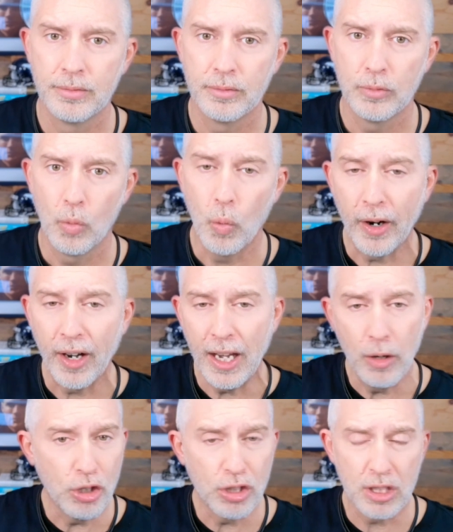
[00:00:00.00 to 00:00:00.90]
where
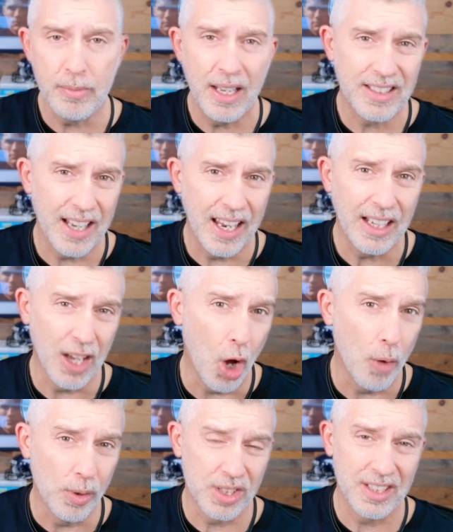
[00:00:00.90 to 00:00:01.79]
it used to take
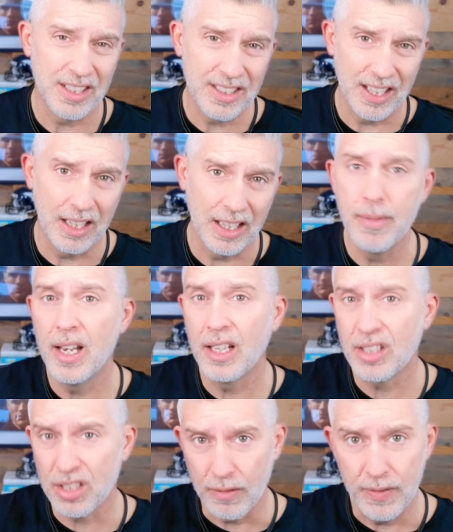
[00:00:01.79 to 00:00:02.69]
almost 10
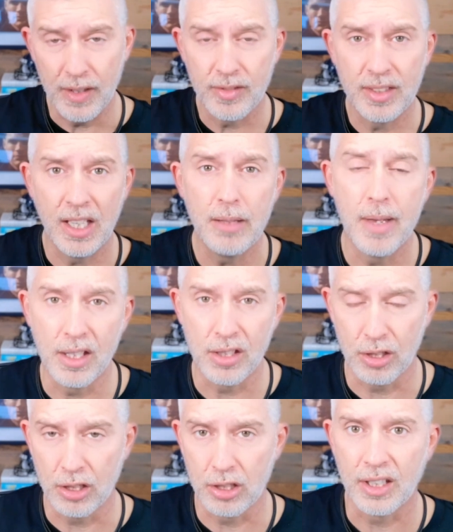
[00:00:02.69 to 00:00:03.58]
minutes to 15
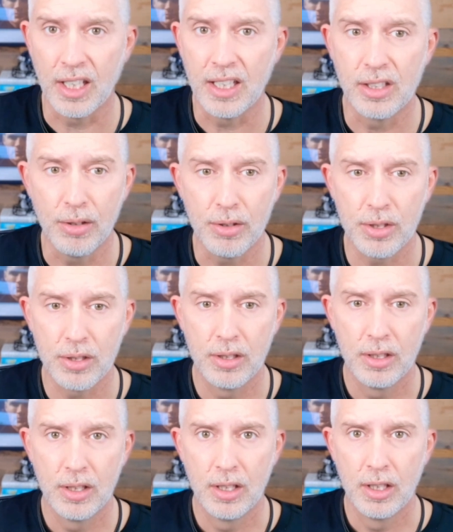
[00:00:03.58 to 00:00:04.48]
minutes to create those.
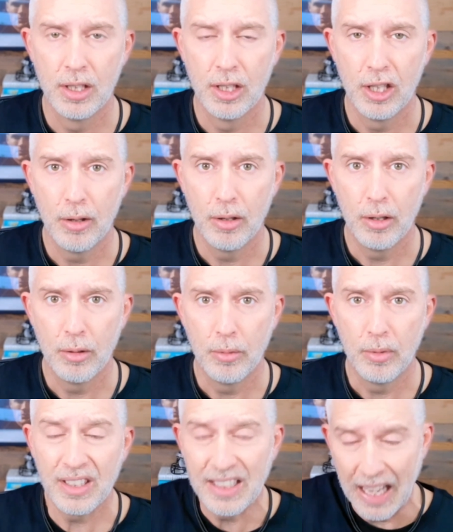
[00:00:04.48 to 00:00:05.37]

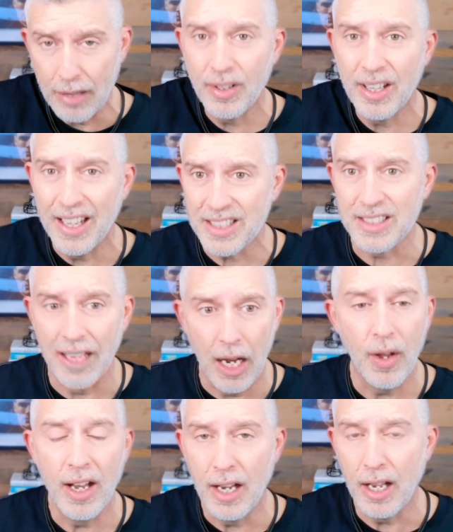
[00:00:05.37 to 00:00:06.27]
Canva is
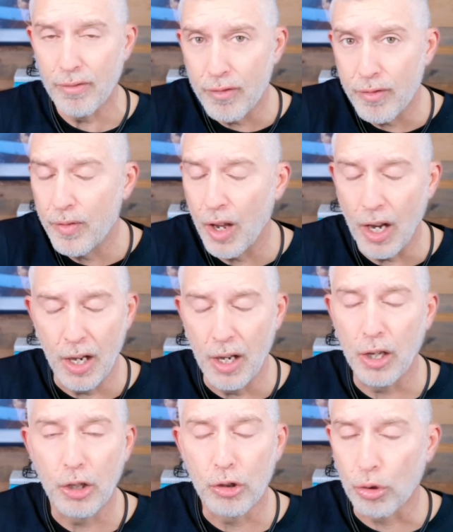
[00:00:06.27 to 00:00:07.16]
now an
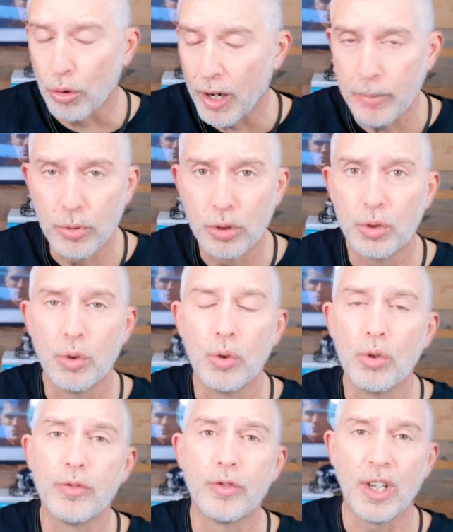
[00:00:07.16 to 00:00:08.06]
incredible
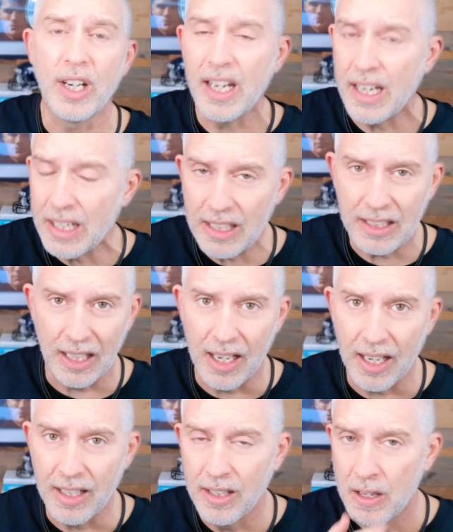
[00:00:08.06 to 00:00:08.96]
tool for any
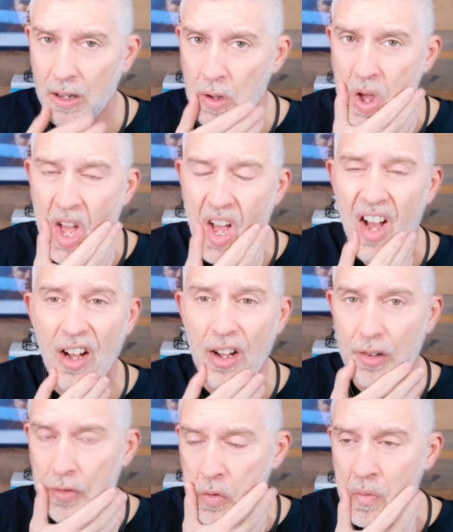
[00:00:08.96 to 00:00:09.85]
kind
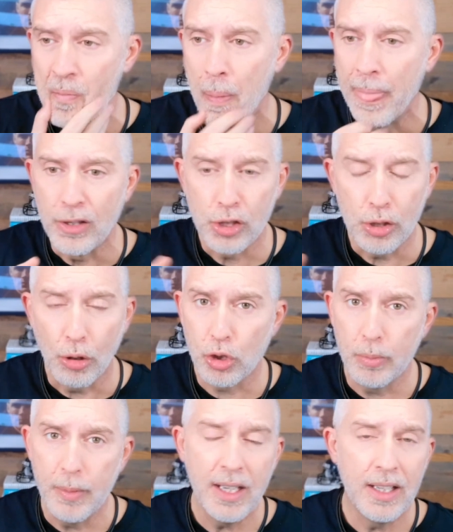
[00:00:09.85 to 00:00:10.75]
of
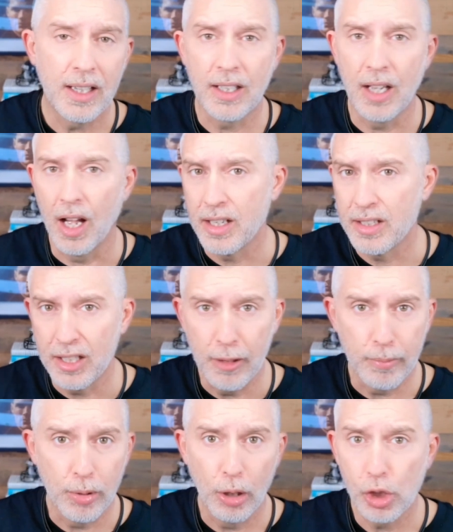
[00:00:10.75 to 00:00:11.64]
social media
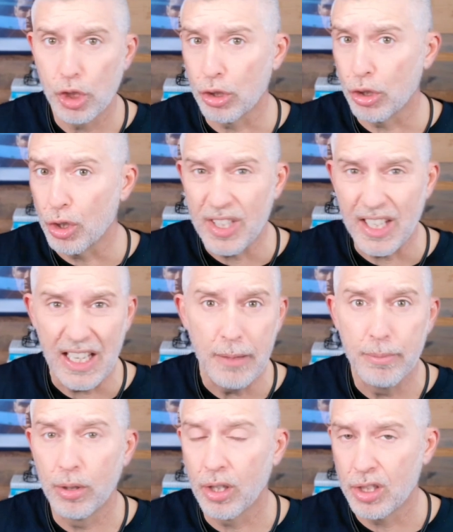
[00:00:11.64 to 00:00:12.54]
content, brochures,
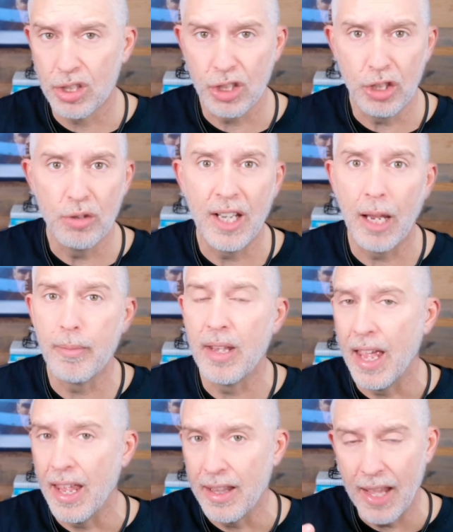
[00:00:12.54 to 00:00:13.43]
ebooks, you name
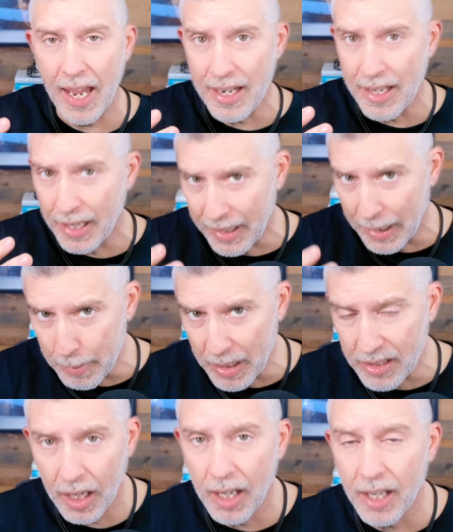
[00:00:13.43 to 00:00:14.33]
it, and it can
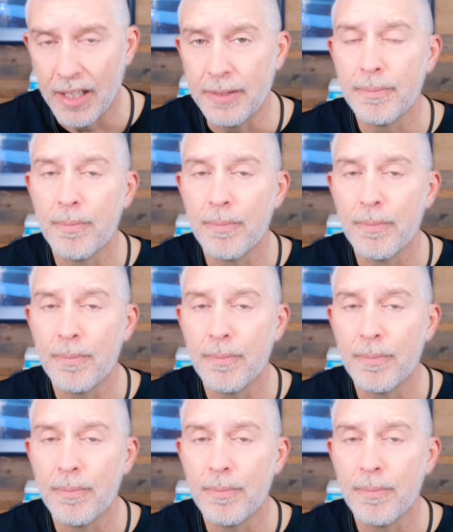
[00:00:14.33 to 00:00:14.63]
be done.